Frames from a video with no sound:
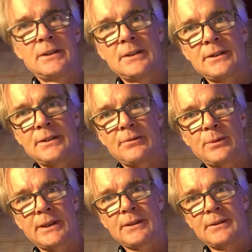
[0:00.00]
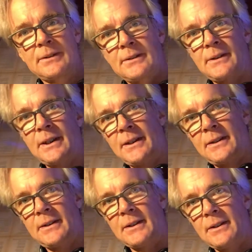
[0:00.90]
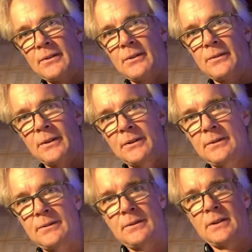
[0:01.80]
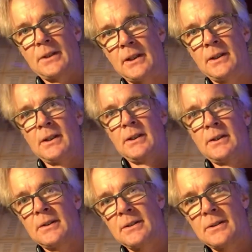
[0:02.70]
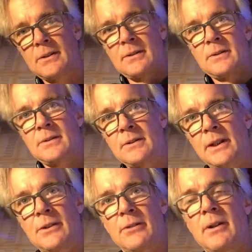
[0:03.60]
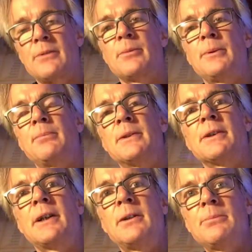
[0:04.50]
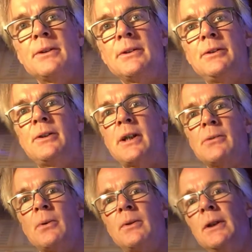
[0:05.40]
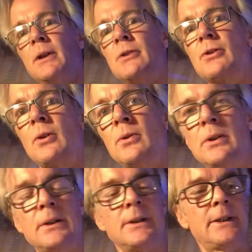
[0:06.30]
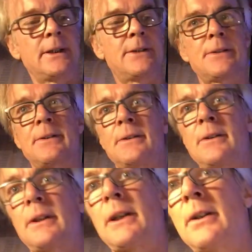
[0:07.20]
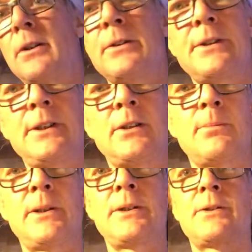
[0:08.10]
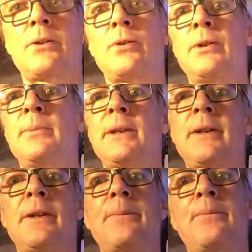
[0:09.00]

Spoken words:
Let's see if we can, I don't know if I can, okay. Instagram's going to be missing out, but you guys won't. So, it's kind of hard to see here, but it's going to be the